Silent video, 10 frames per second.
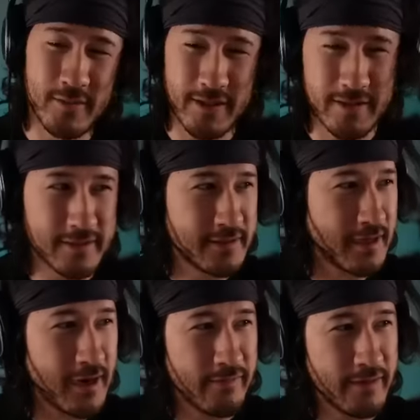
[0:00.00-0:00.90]
drink this
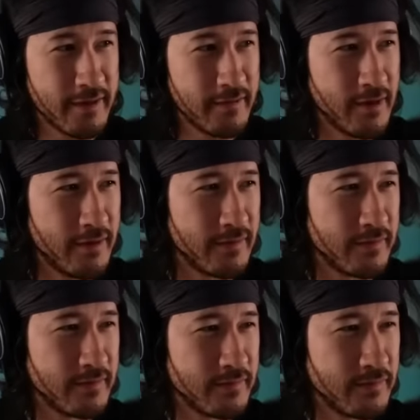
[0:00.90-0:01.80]
coffee.
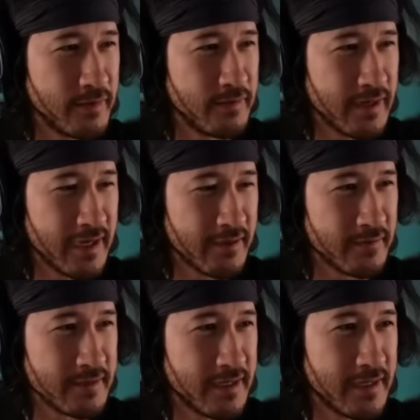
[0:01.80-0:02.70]
Oh, your neck
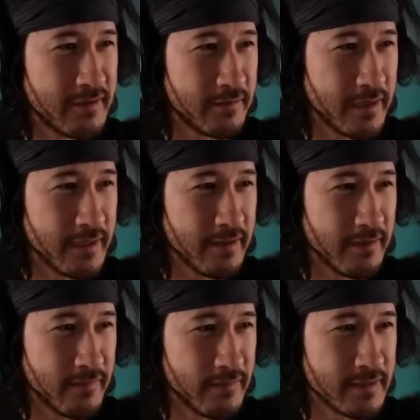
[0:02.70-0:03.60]
was not okay
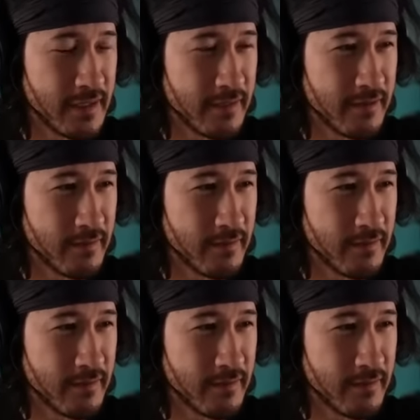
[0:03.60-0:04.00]
there for a second